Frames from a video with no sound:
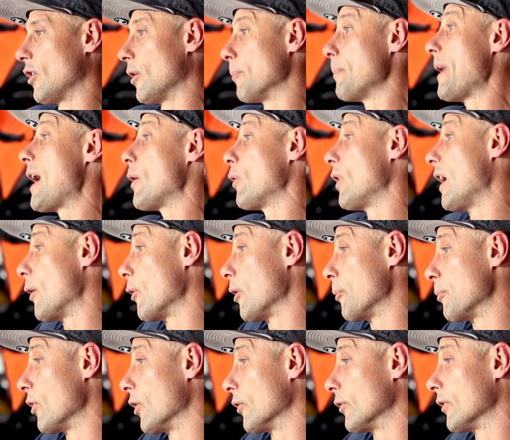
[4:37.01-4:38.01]
our Power
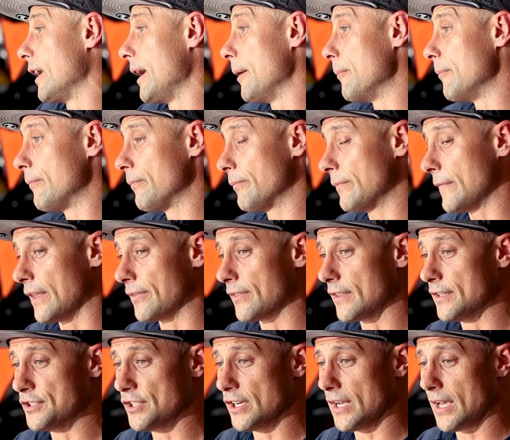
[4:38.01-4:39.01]
Hour program at
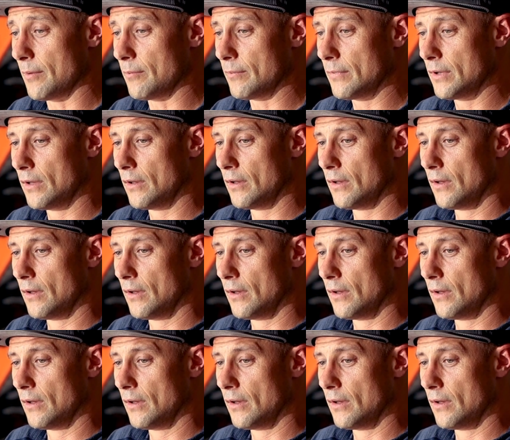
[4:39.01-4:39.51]
the gym.